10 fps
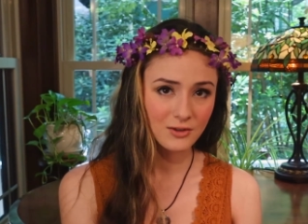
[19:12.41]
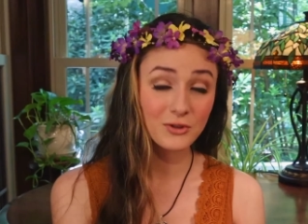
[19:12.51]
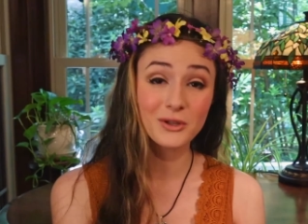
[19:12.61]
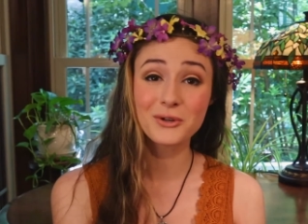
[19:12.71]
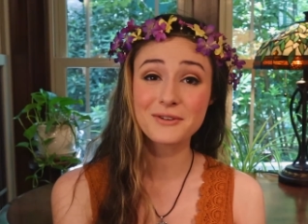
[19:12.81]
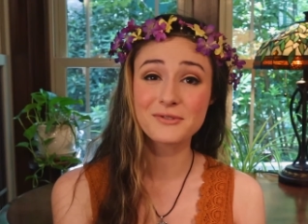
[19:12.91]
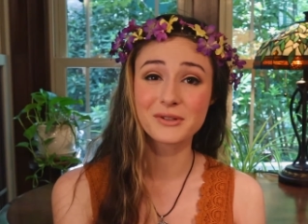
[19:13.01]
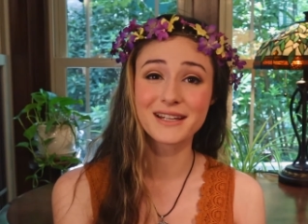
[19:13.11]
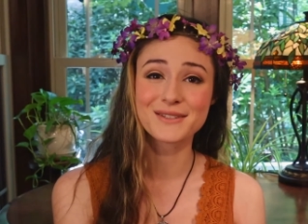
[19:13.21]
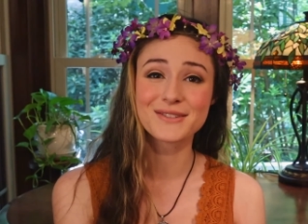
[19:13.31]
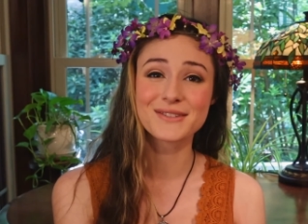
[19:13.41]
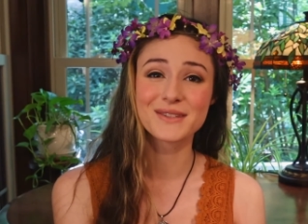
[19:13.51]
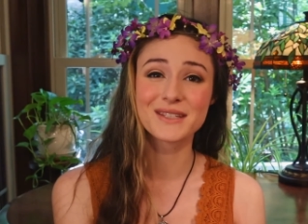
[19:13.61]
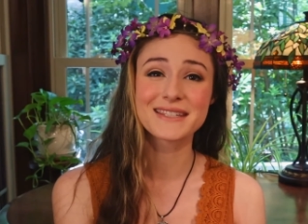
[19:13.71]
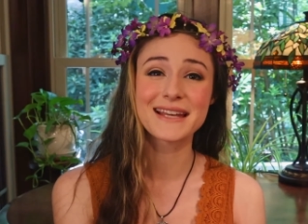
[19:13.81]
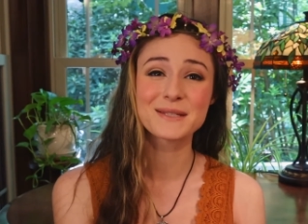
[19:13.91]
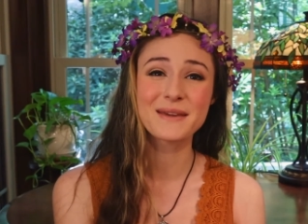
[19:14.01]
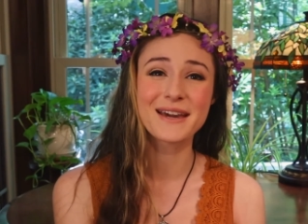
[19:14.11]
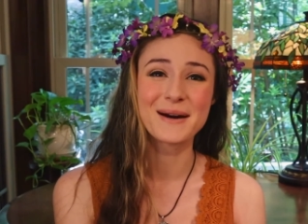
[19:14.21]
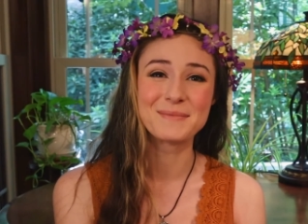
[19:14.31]
for The Lord of the Rings, this has
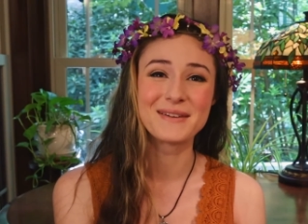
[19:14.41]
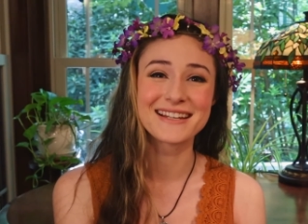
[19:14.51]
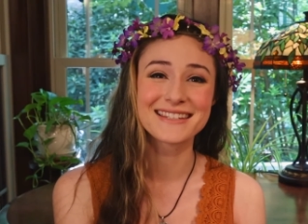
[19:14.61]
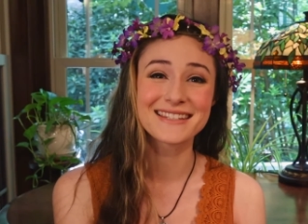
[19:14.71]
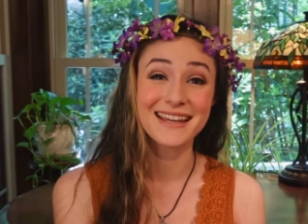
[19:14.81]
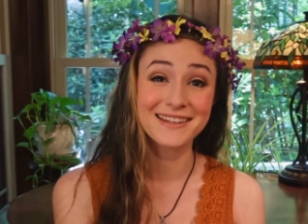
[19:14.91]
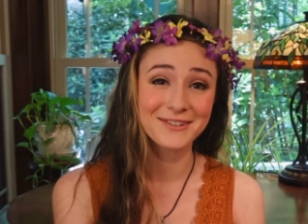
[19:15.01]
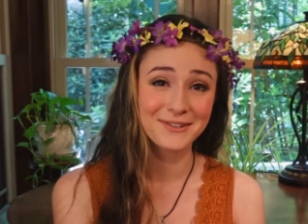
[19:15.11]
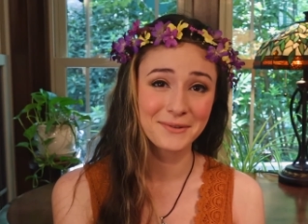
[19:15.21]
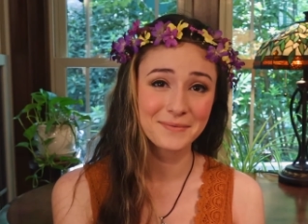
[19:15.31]
become a cycle.